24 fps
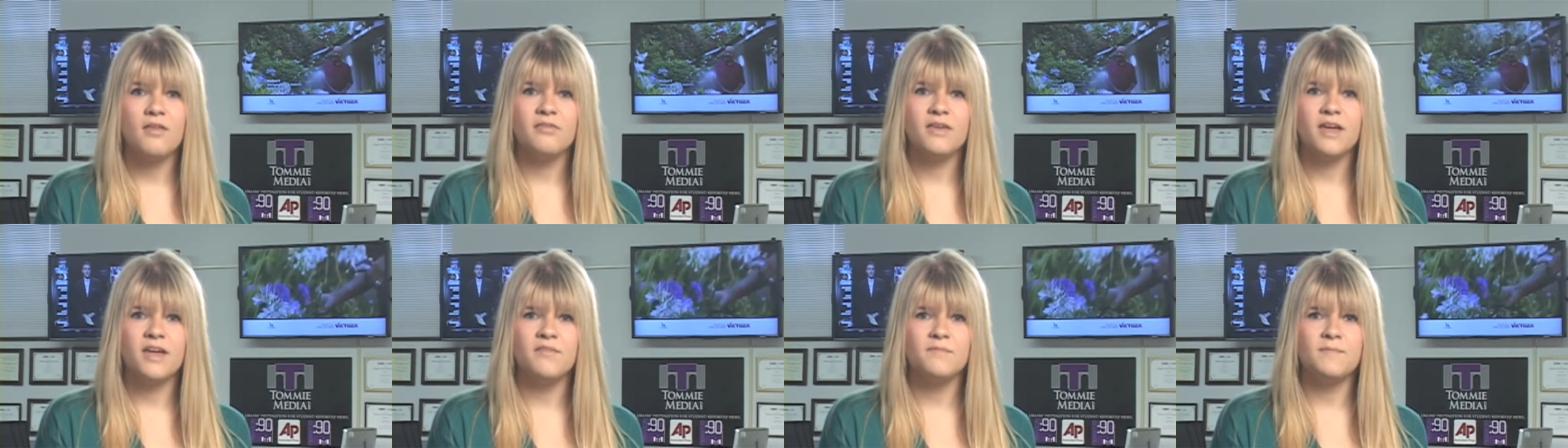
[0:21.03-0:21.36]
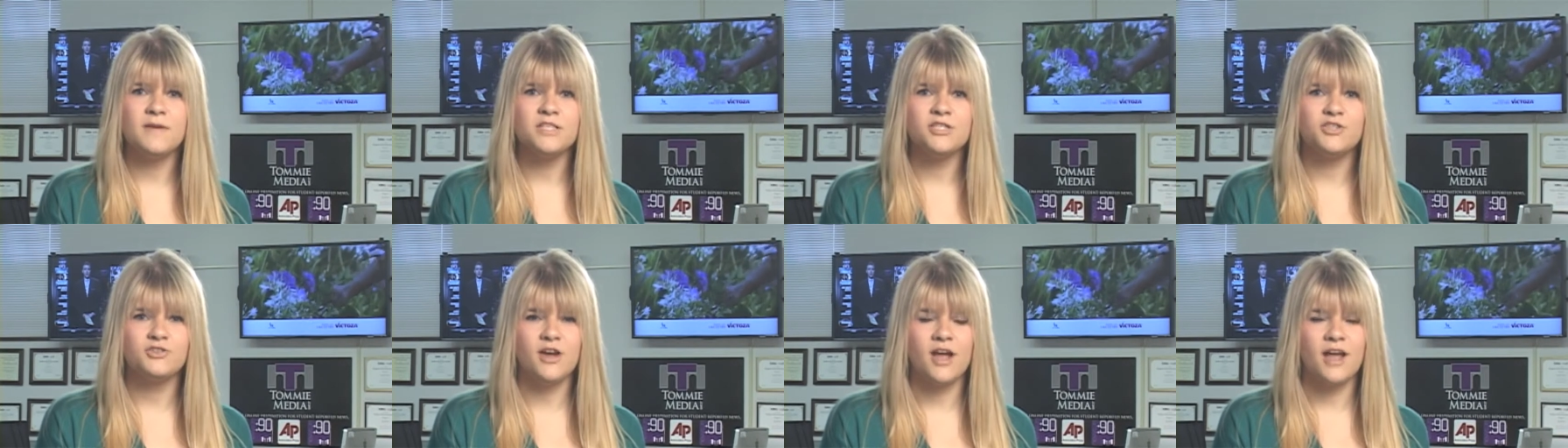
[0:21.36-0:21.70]
They have
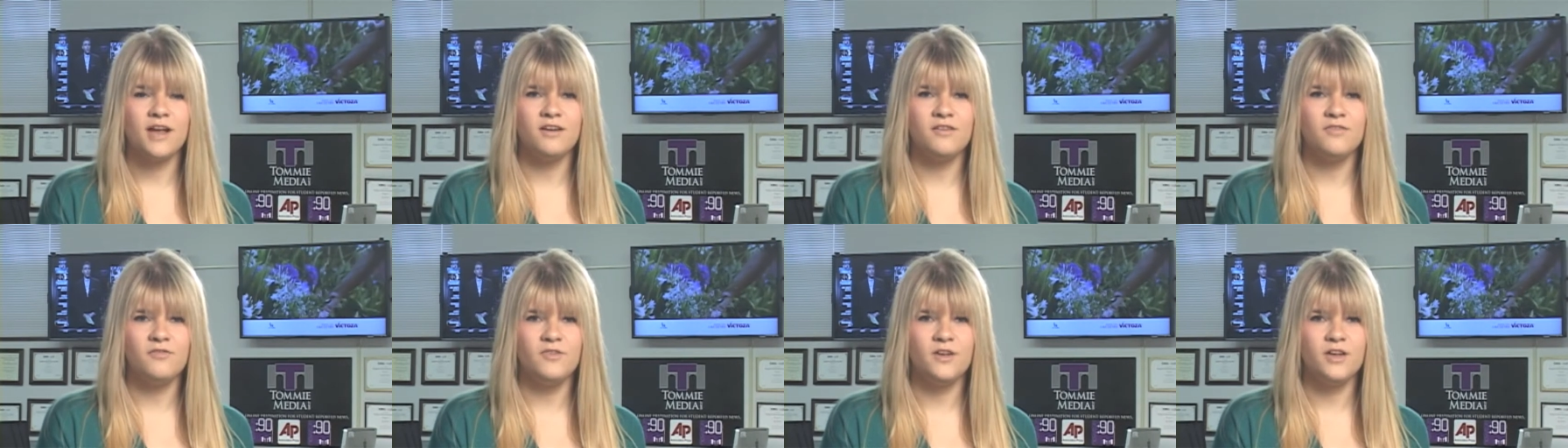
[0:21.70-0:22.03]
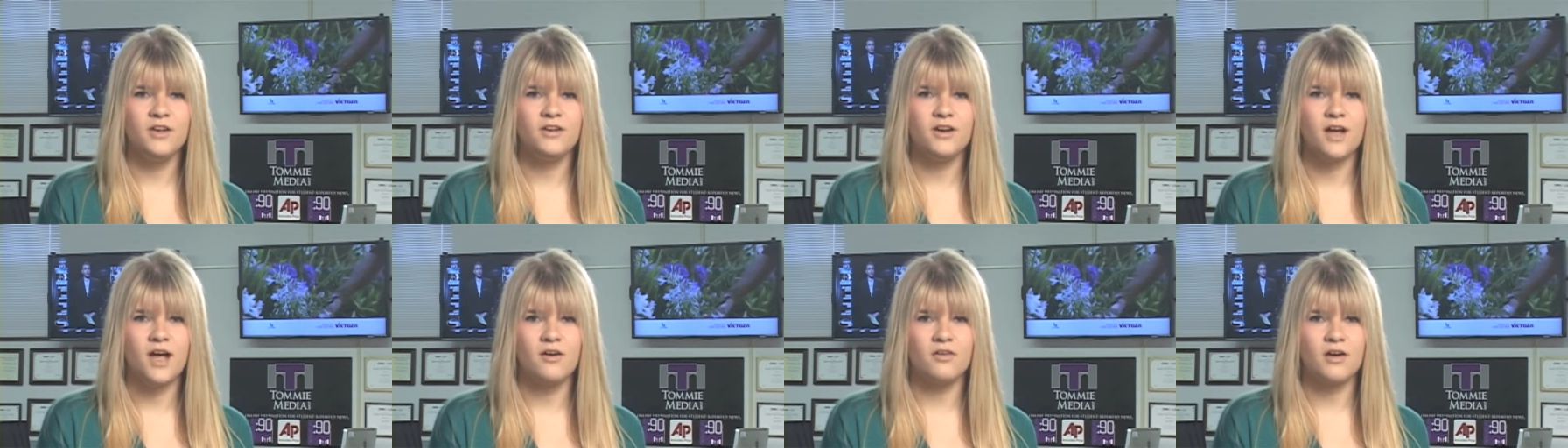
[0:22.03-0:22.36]
been trying to
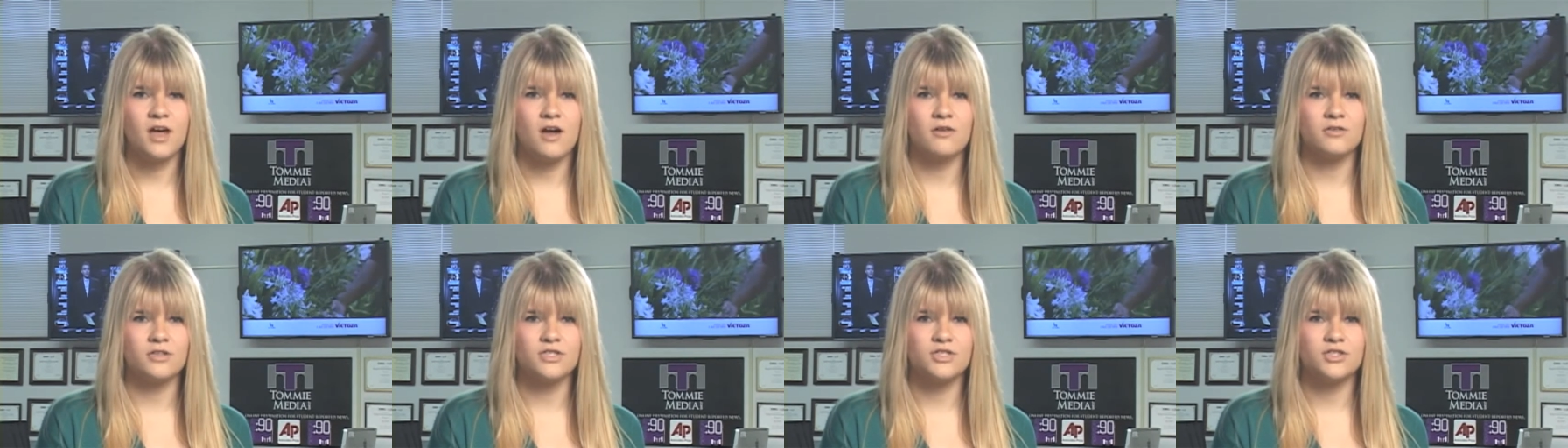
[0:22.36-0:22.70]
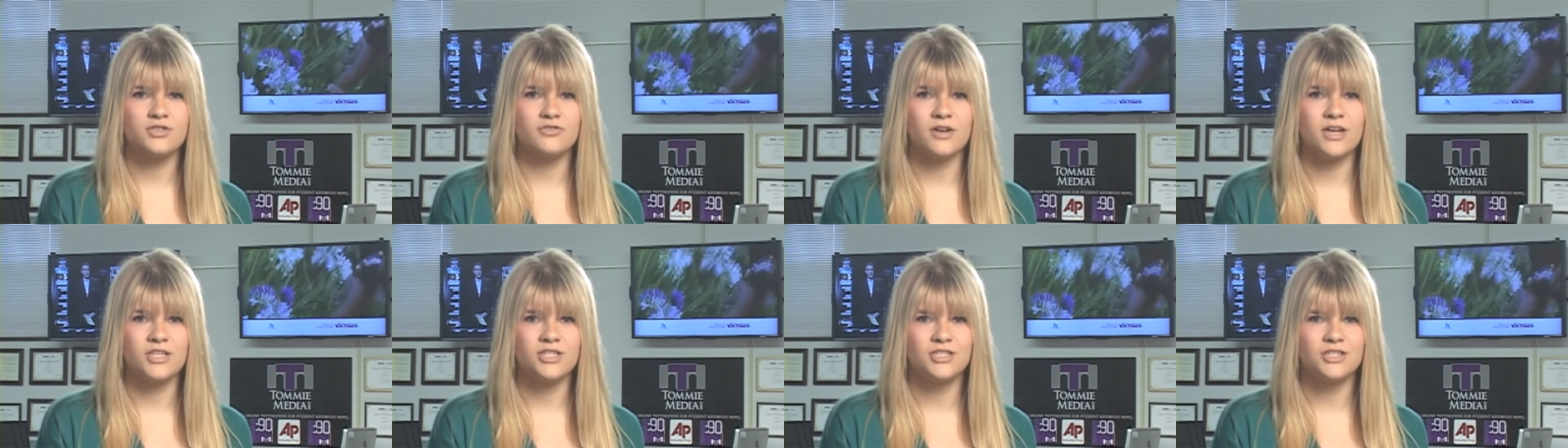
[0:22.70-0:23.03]
figure out how to
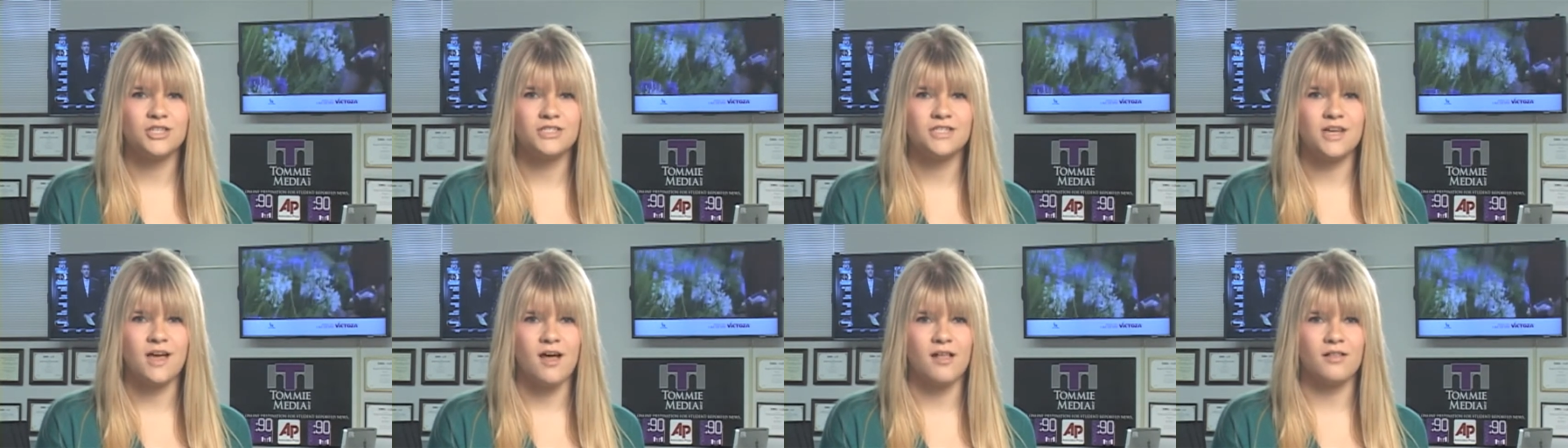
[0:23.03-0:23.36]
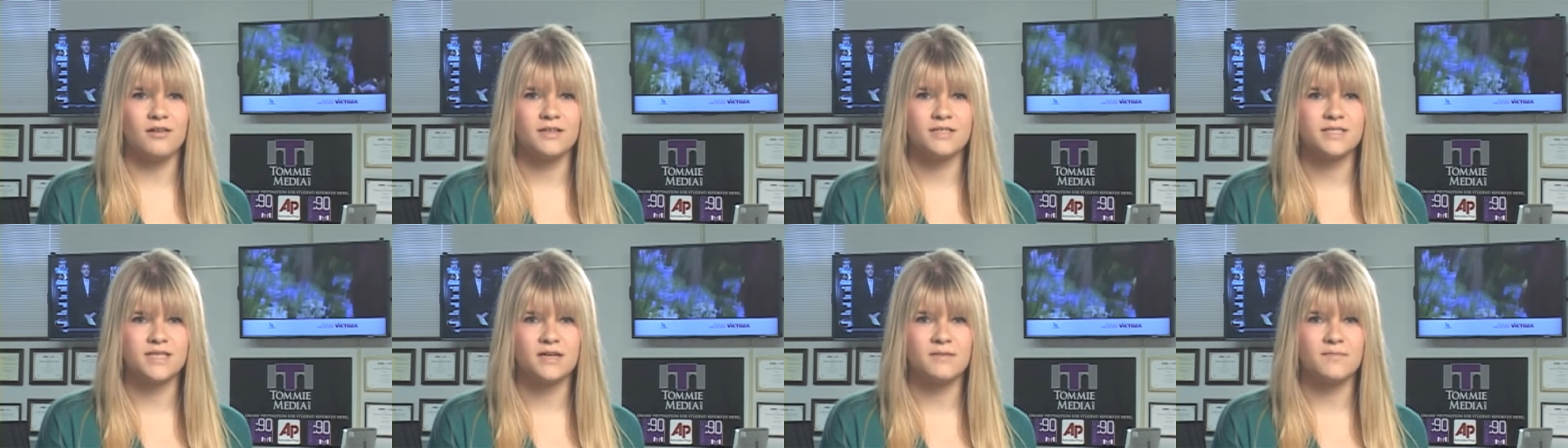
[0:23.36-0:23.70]
stretch the
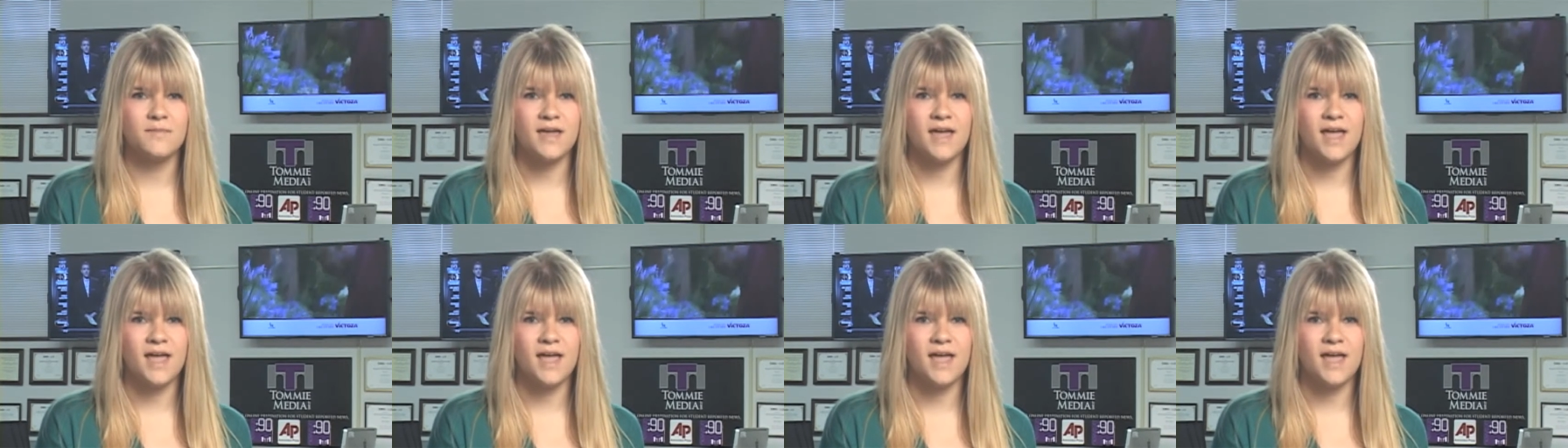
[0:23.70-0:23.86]
dollars and